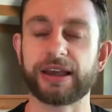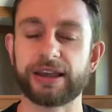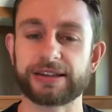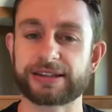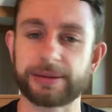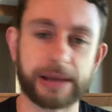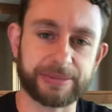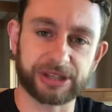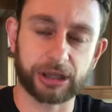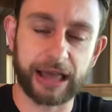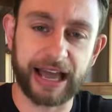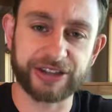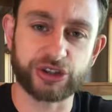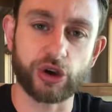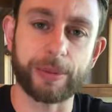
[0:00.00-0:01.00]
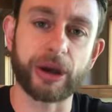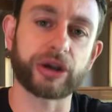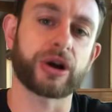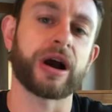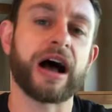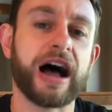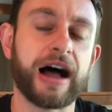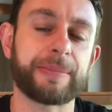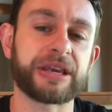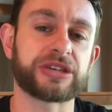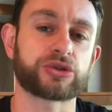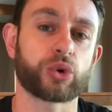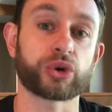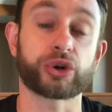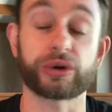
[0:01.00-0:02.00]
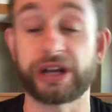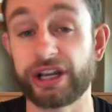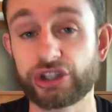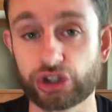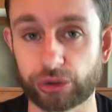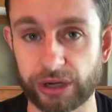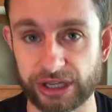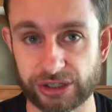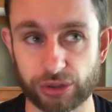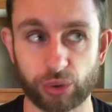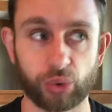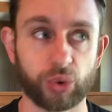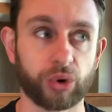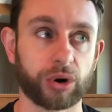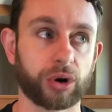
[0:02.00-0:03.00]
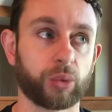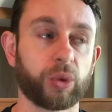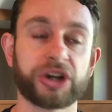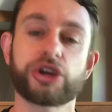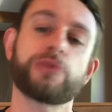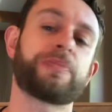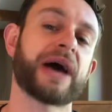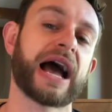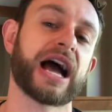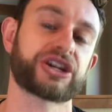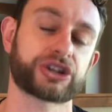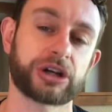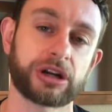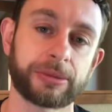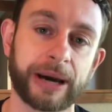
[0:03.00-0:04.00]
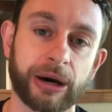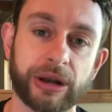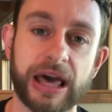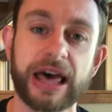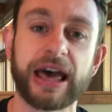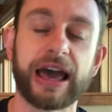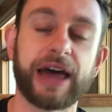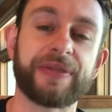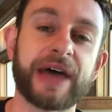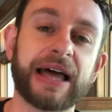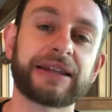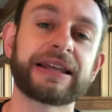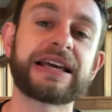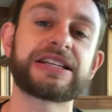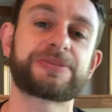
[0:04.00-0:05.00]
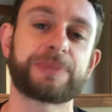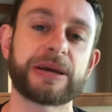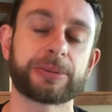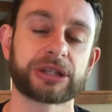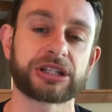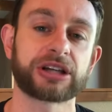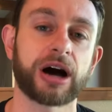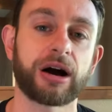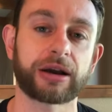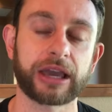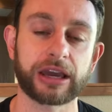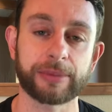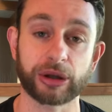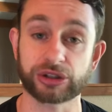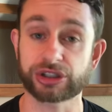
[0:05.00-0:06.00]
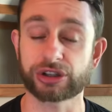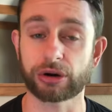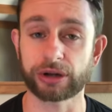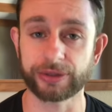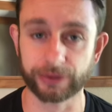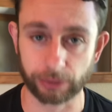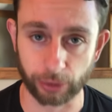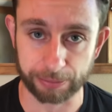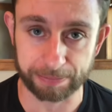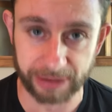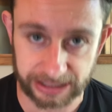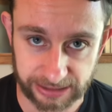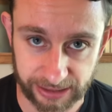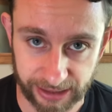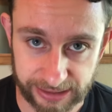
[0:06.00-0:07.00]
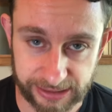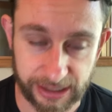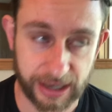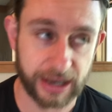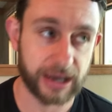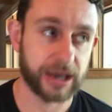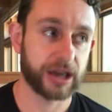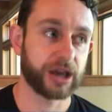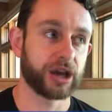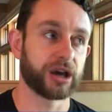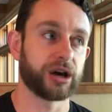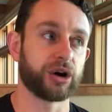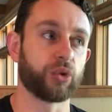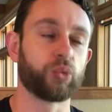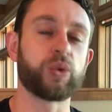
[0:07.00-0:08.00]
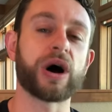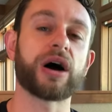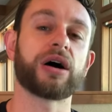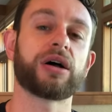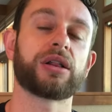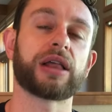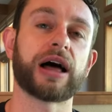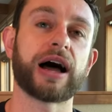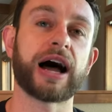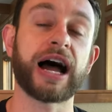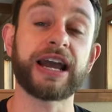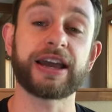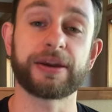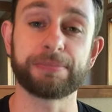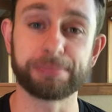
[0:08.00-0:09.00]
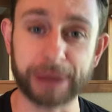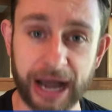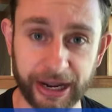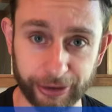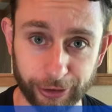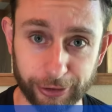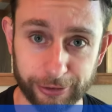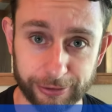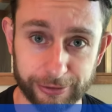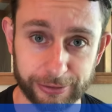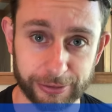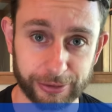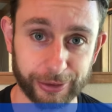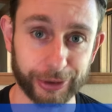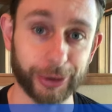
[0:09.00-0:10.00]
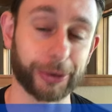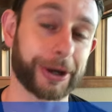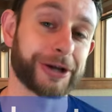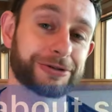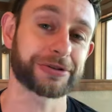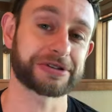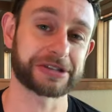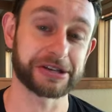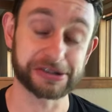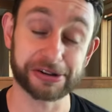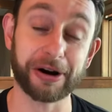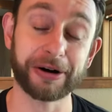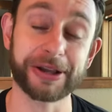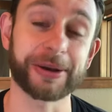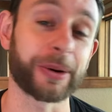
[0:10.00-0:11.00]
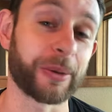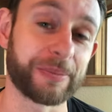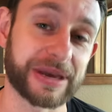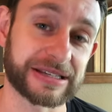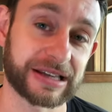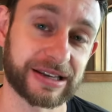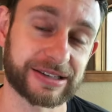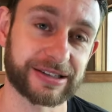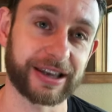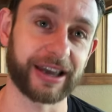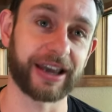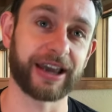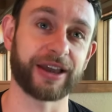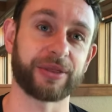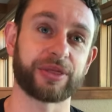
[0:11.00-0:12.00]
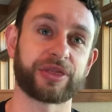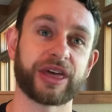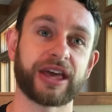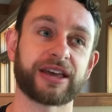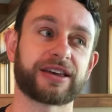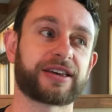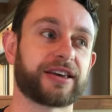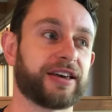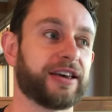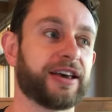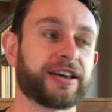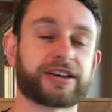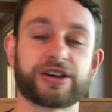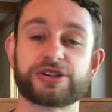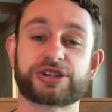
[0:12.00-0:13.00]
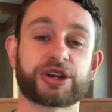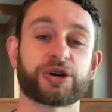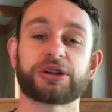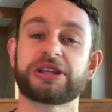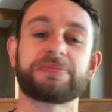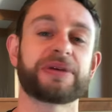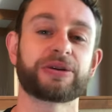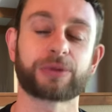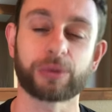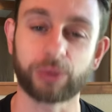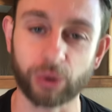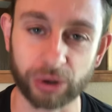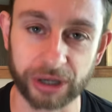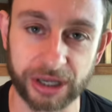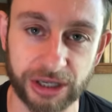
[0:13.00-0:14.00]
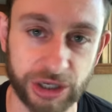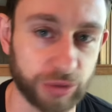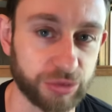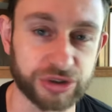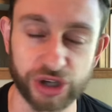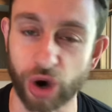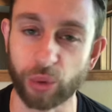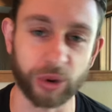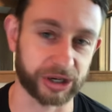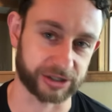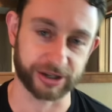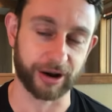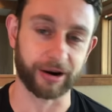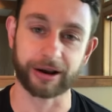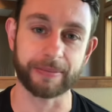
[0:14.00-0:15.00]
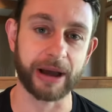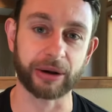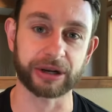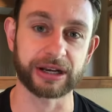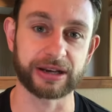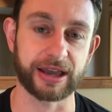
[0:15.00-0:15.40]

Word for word: sometimes they'll ask you about your hobbies or your interests or what are you passionate about, and that leads people to talking about starting their own business. While I admire your interest in starting your own business and think it could certainly be rewarding, you don't want to talk about it